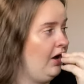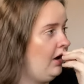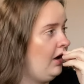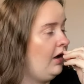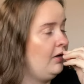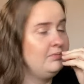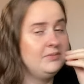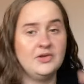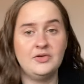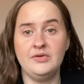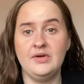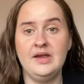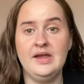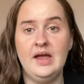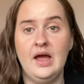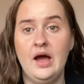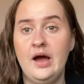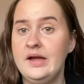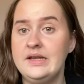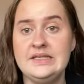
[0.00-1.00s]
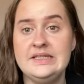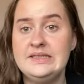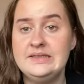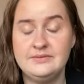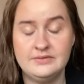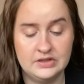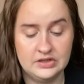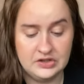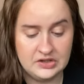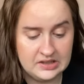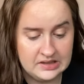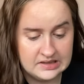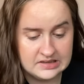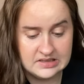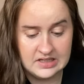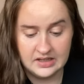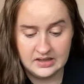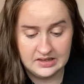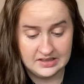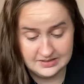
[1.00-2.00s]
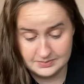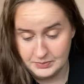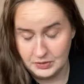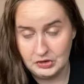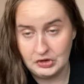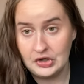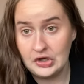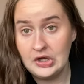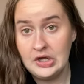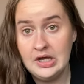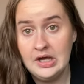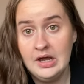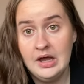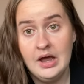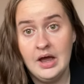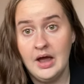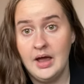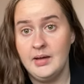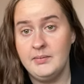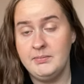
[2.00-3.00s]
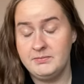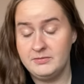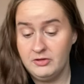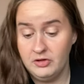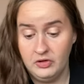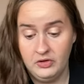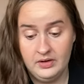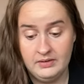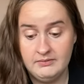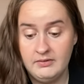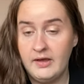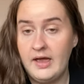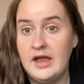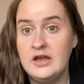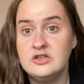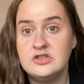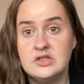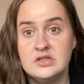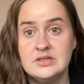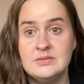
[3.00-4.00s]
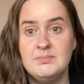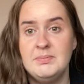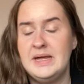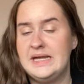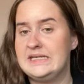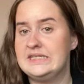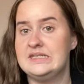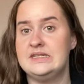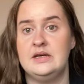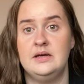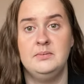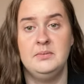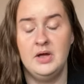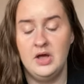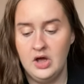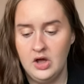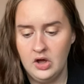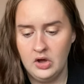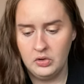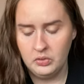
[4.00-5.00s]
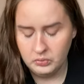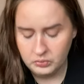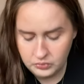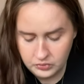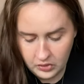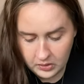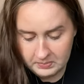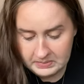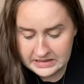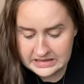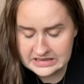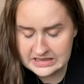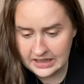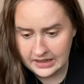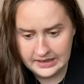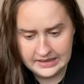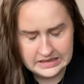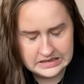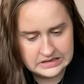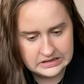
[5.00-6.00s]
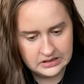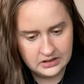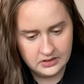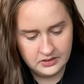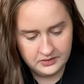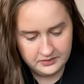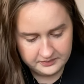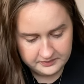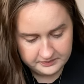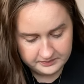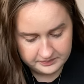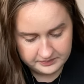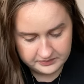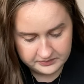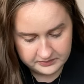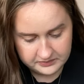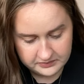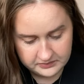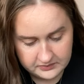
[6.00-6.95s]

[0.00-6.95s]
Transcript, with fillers: I'm sorry, I didn't even look inside this book. I saw invocations picked up. Are all copies signed?